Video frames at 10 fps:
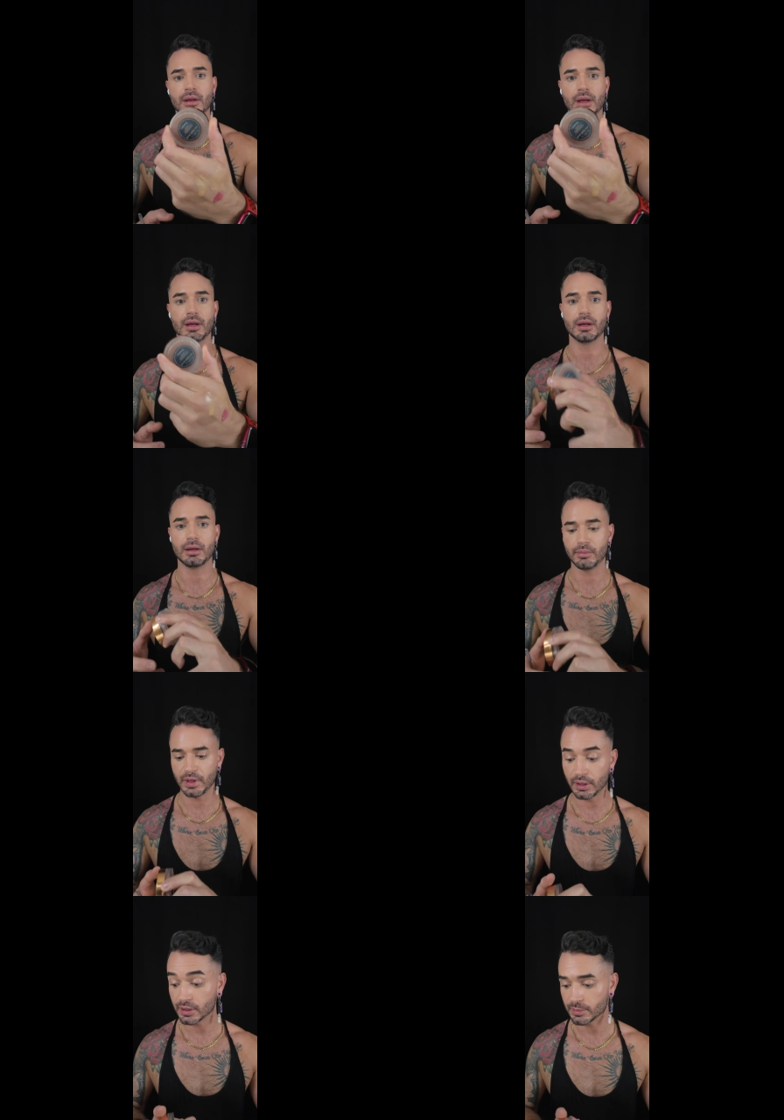The
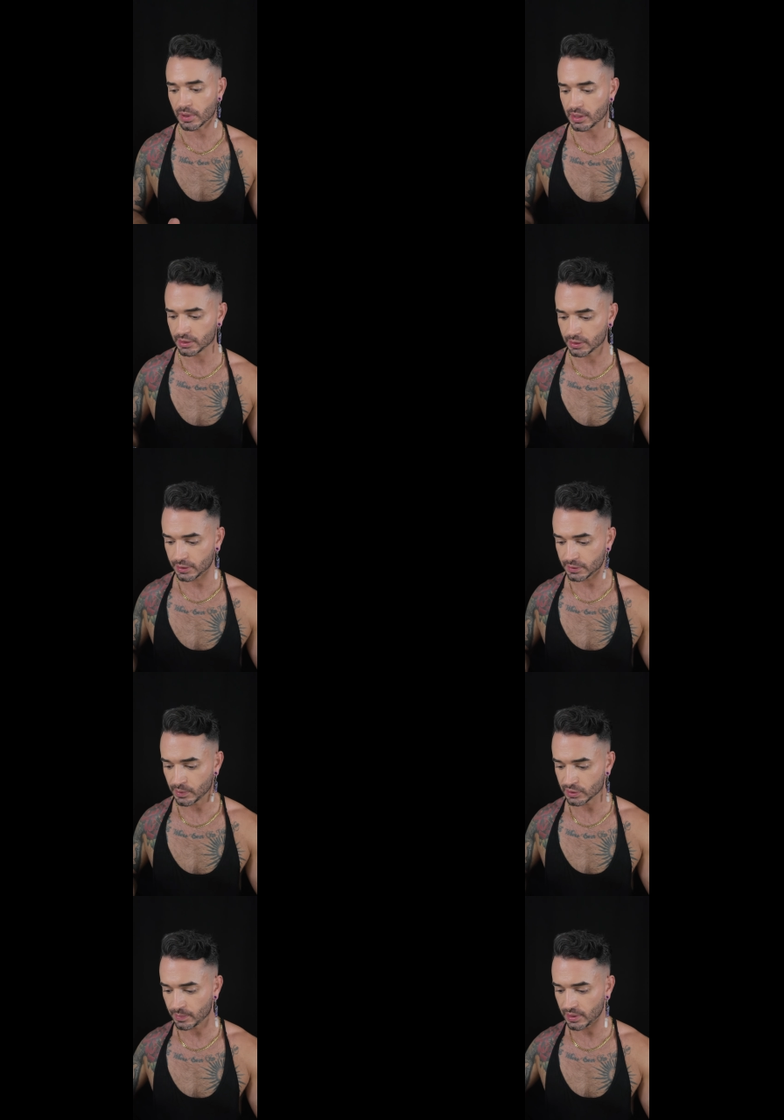NARS bronzers are
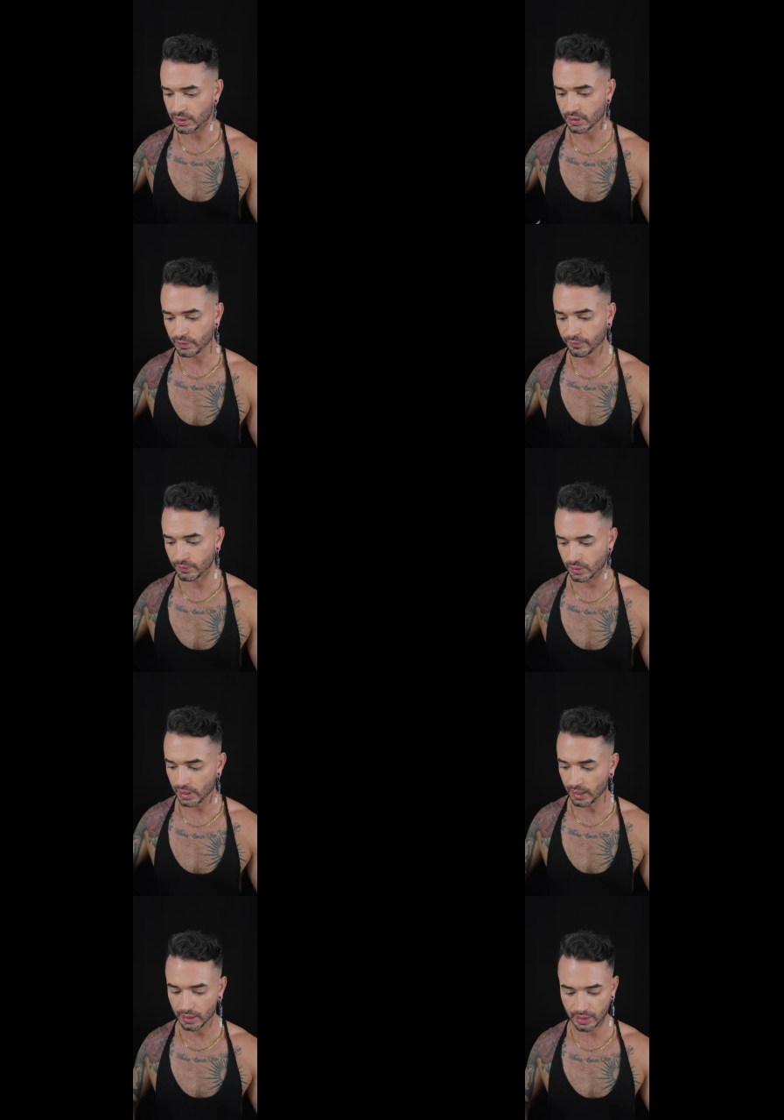supposed to be good for
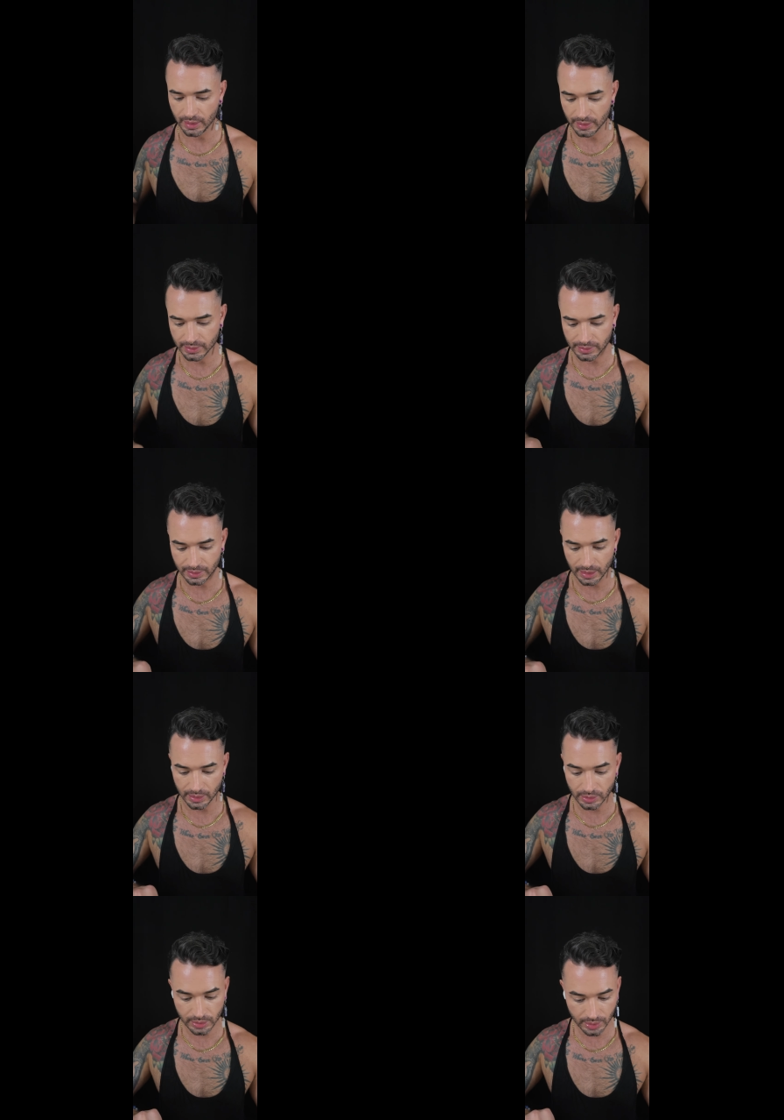any
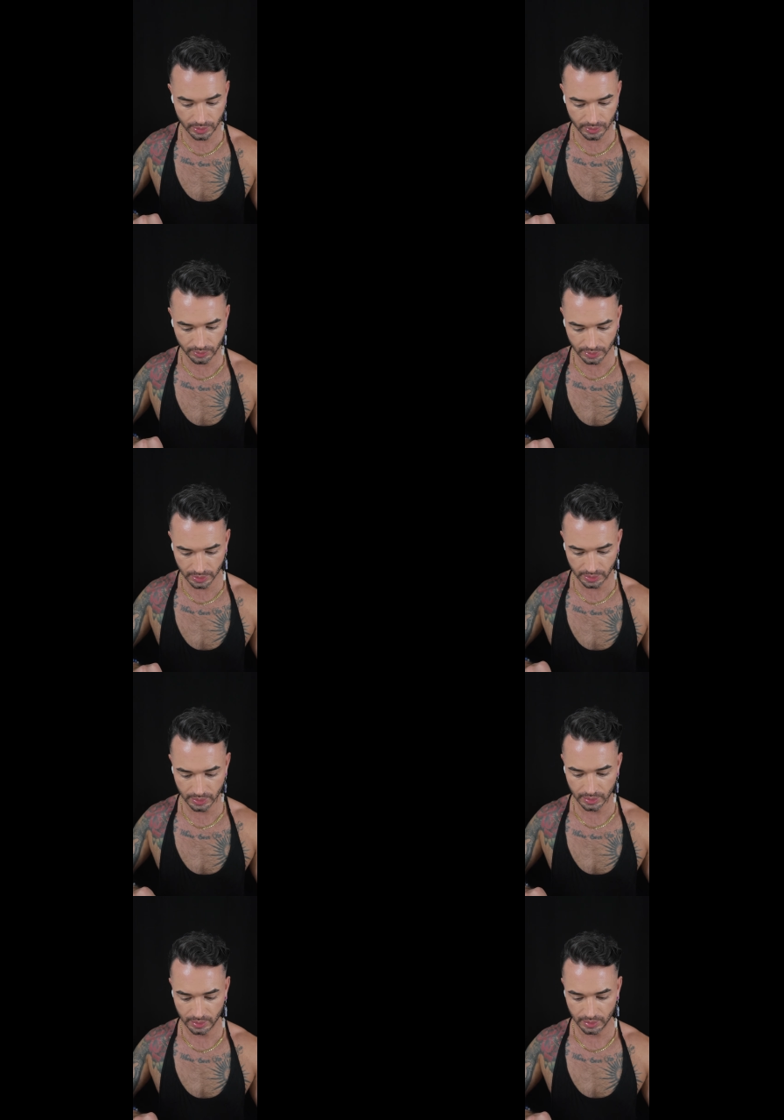skin tone,
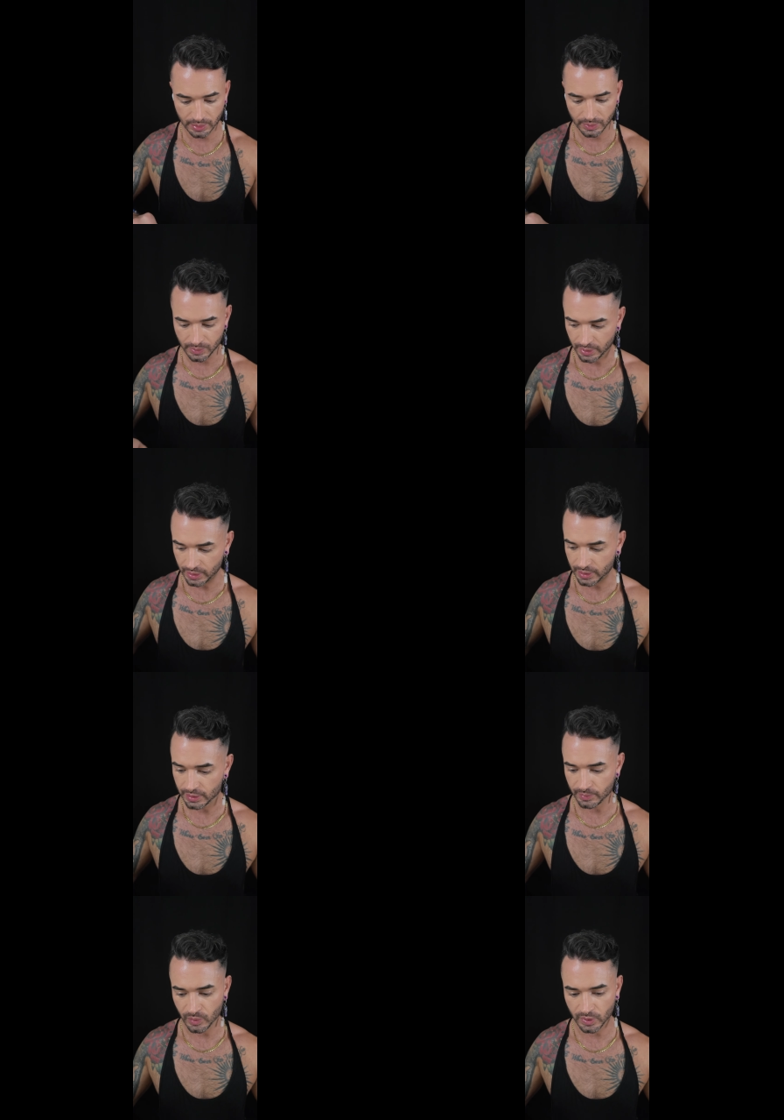whether
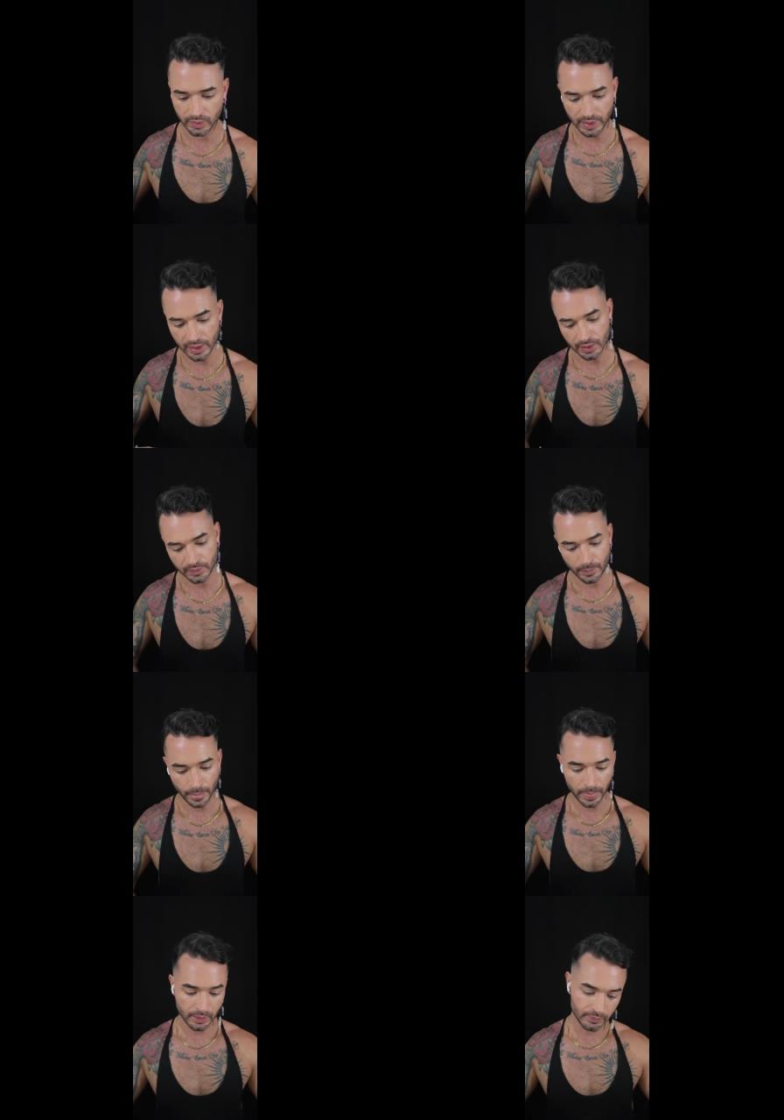you're more like
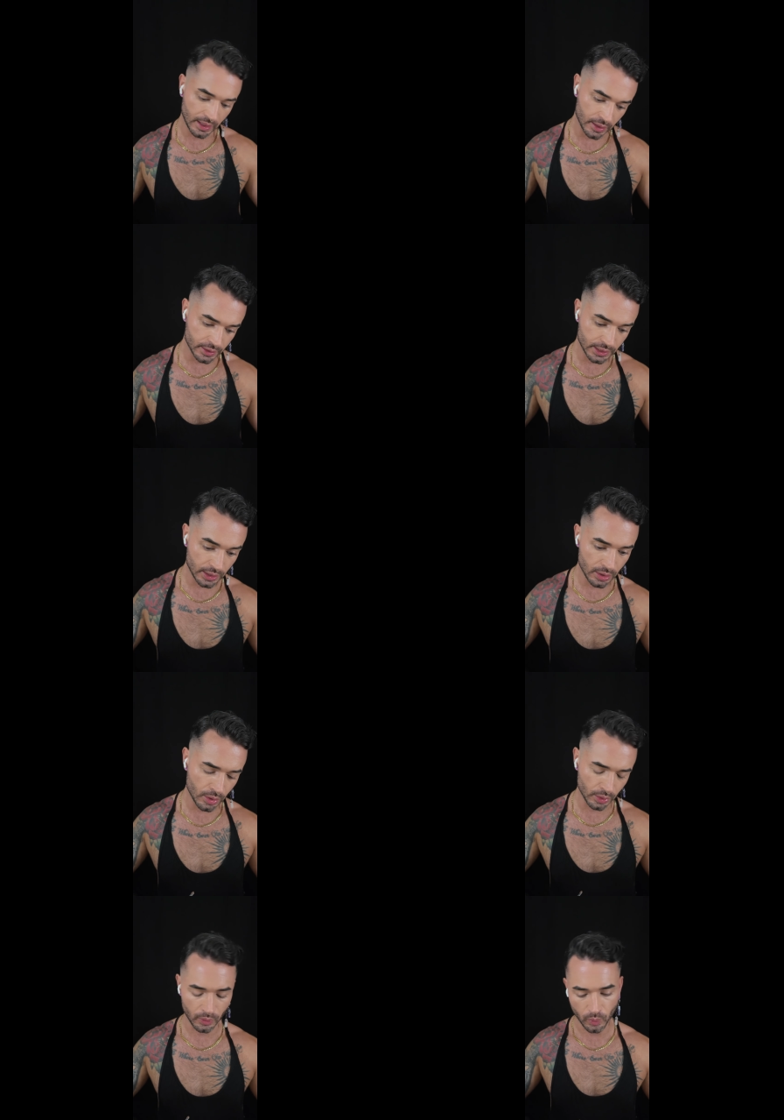red
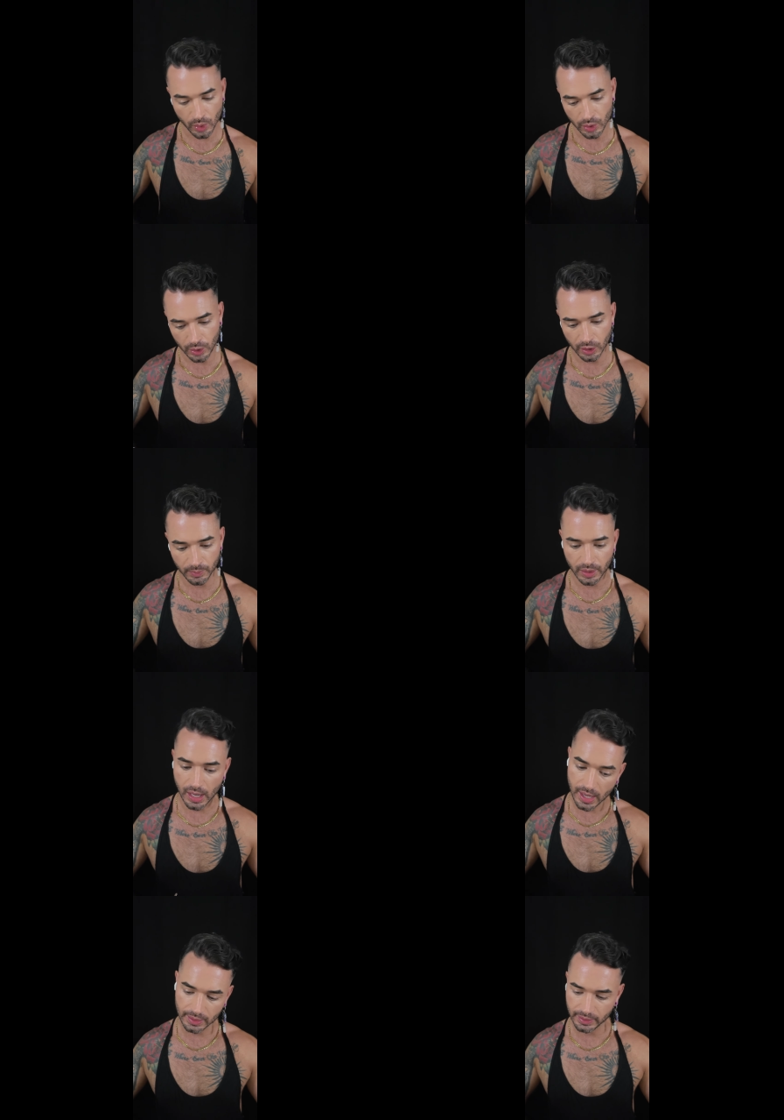undertone or warm or
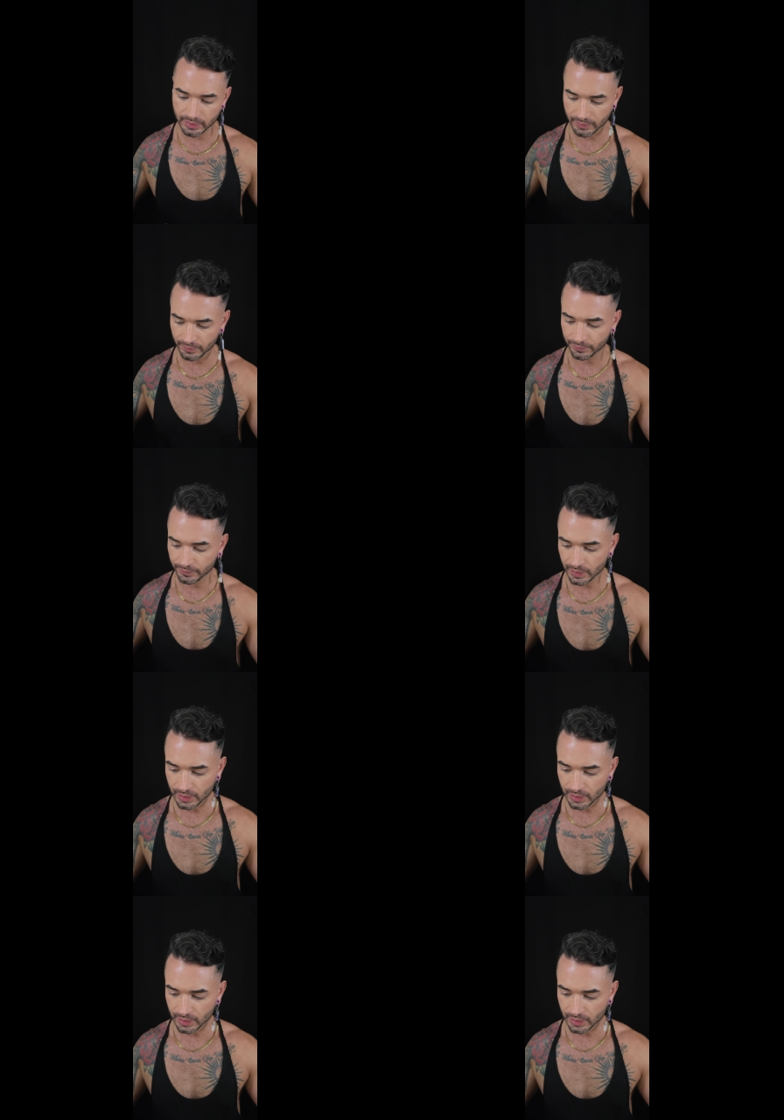olive.